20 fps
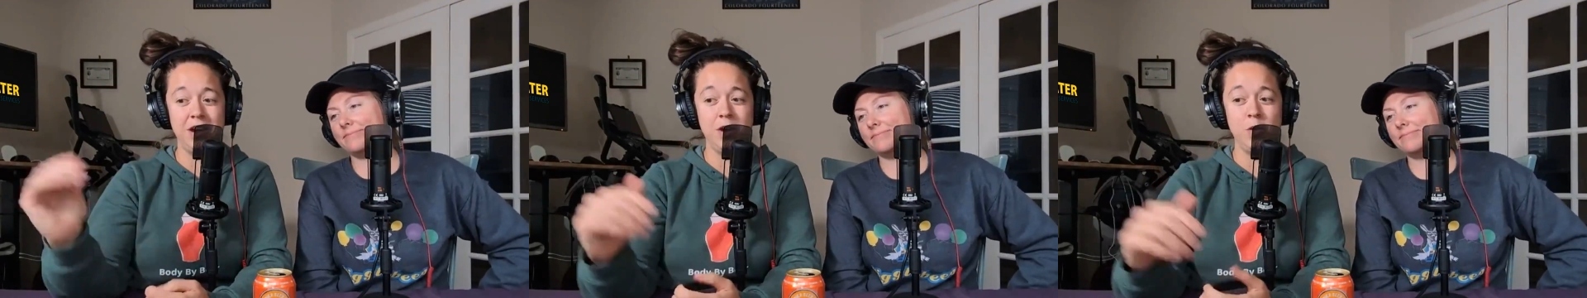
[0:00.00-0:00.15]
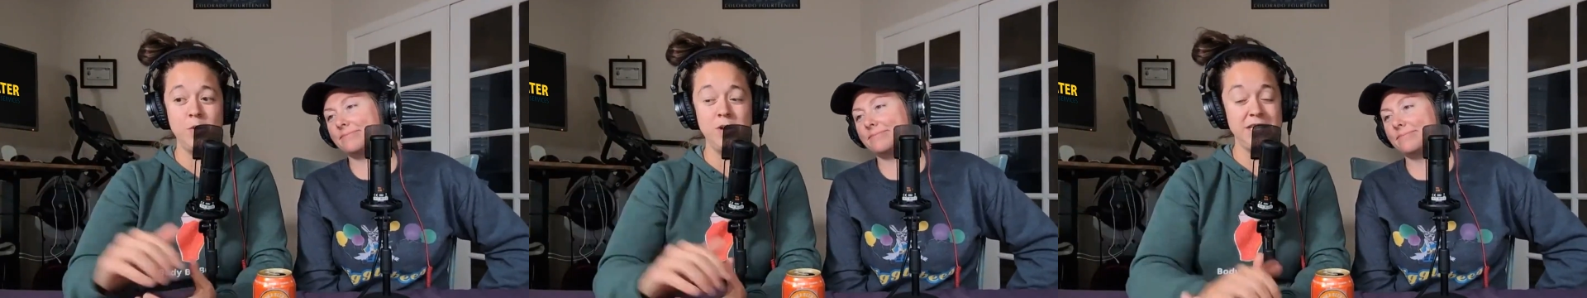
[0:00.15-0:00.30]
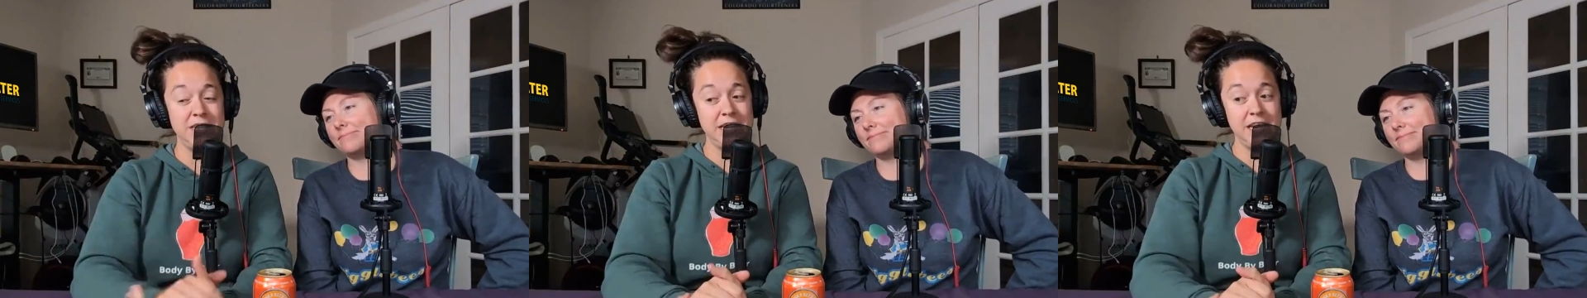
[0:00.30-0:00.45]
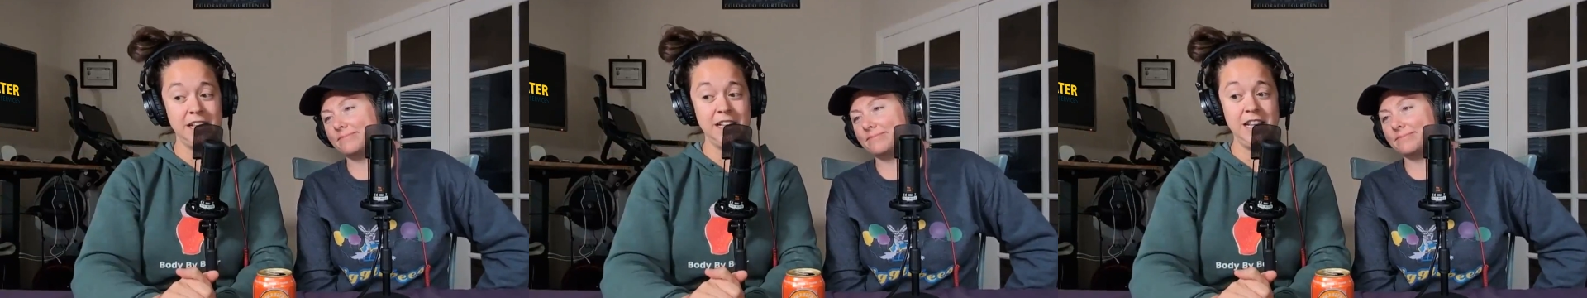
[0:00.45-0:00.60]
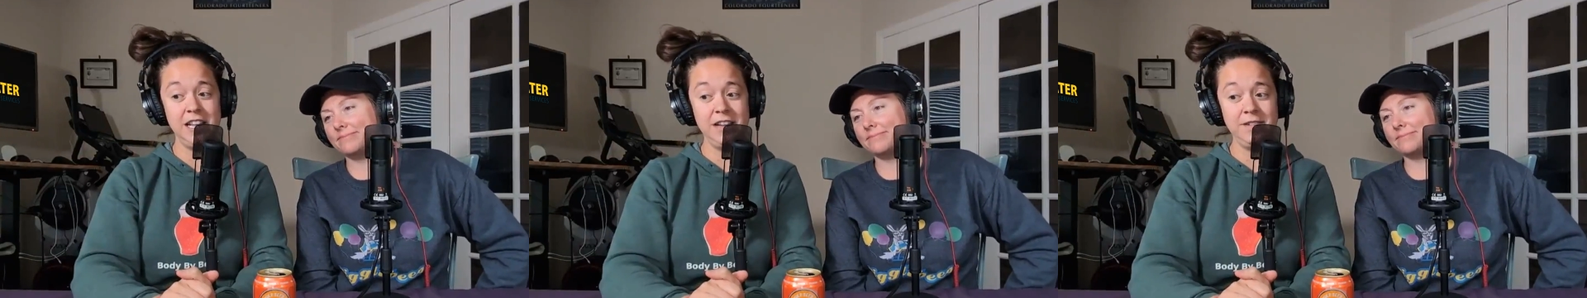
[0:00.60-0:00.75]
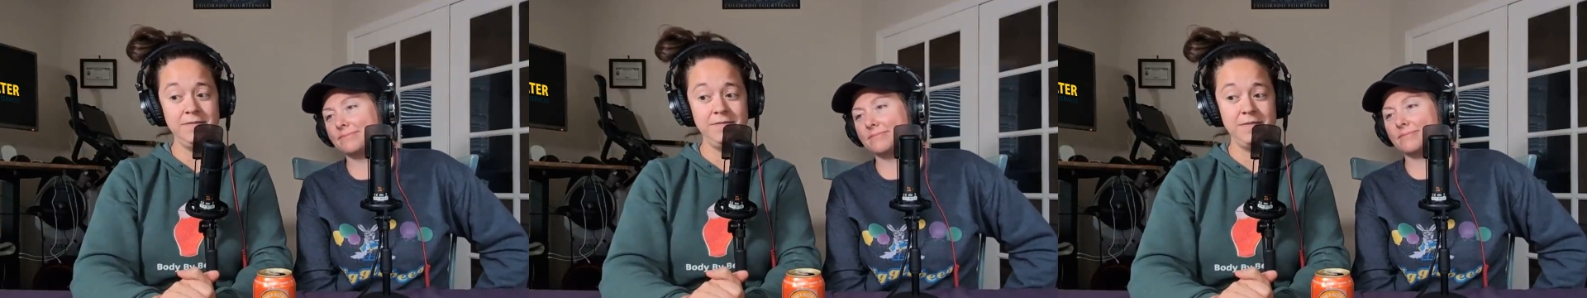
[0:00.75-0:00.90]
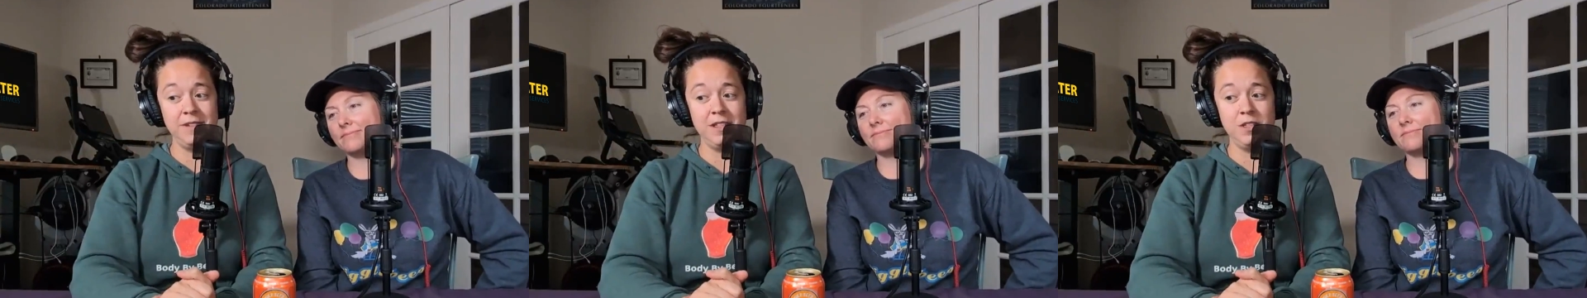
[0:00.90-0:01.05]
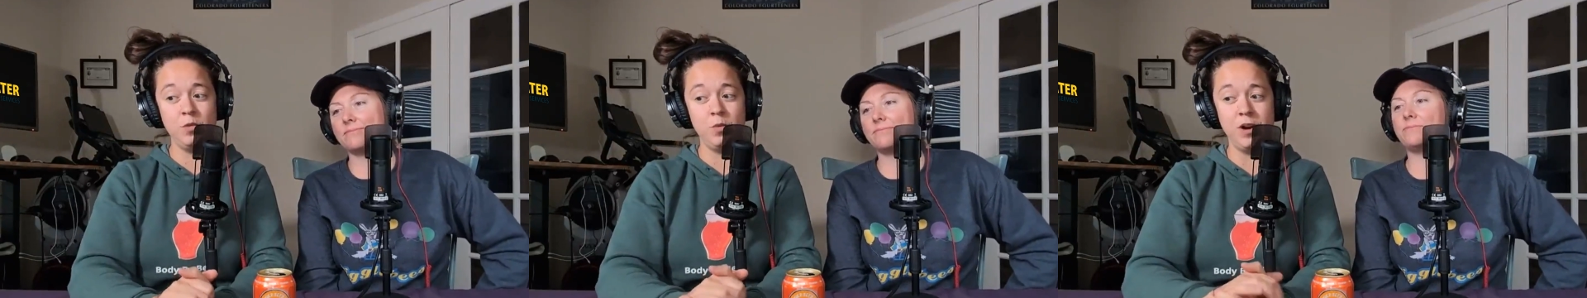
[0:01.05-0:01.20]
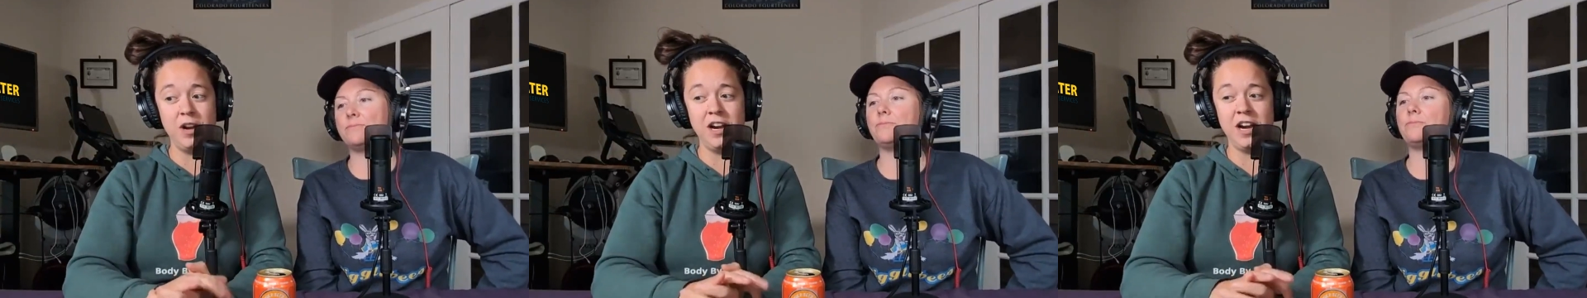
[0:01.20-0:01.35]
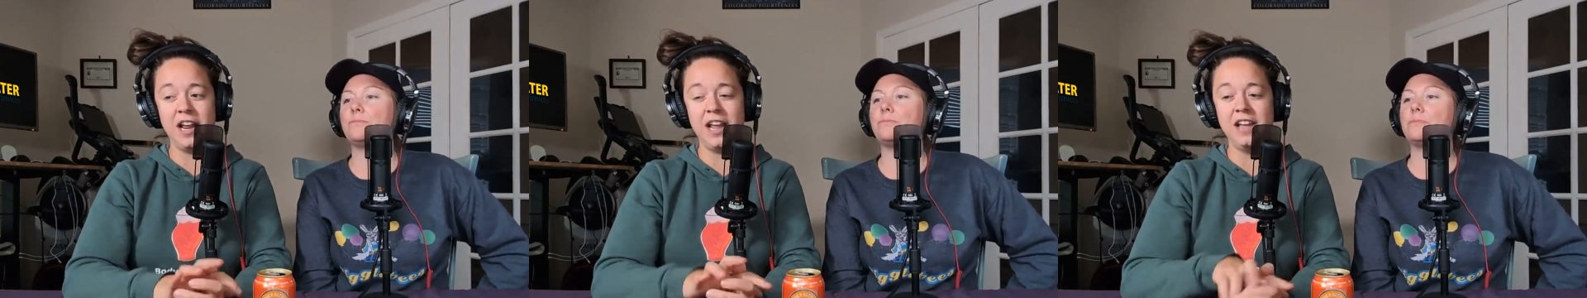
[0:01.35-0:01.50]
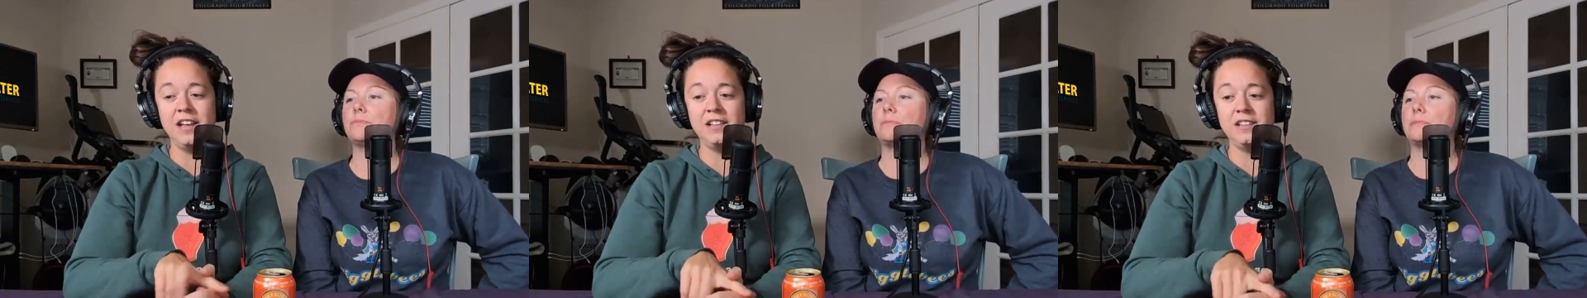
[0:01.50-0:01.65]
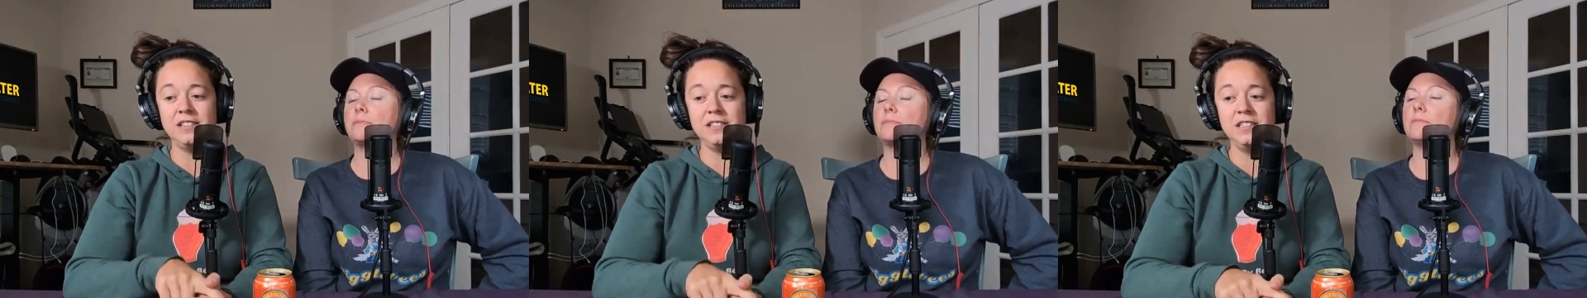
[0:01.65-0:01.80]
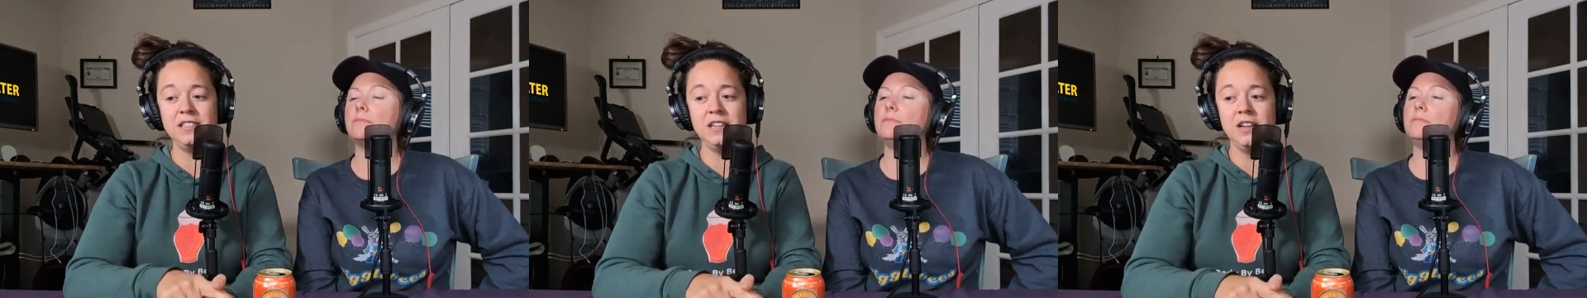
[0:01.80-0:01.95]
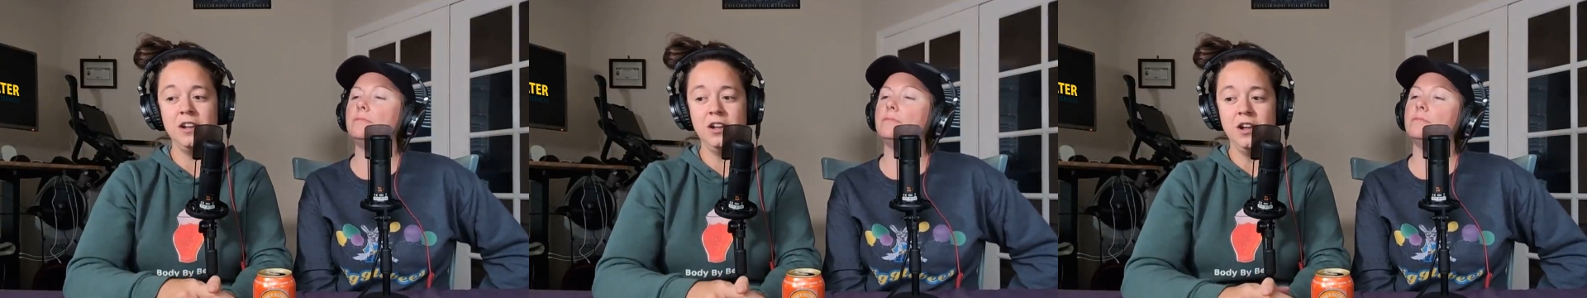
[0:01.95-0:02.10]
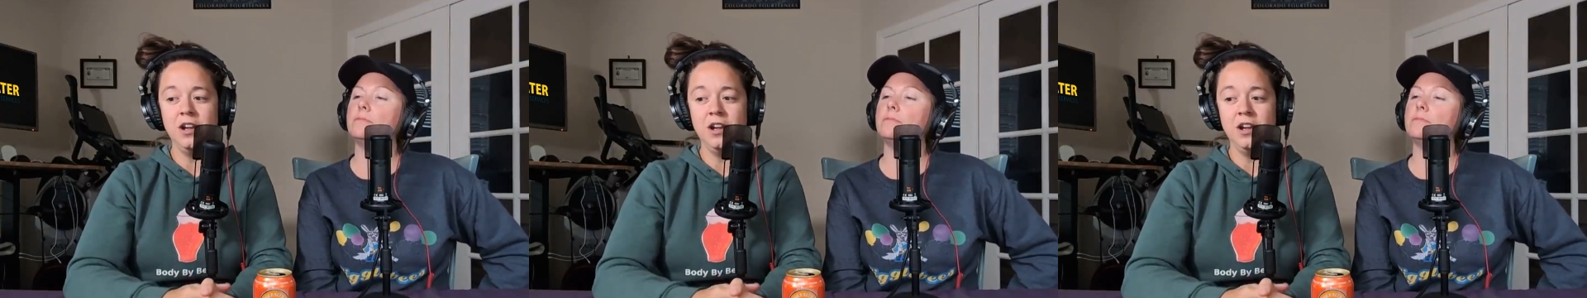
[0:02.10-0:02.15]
Speaker 1: the wassailing in the winter ales.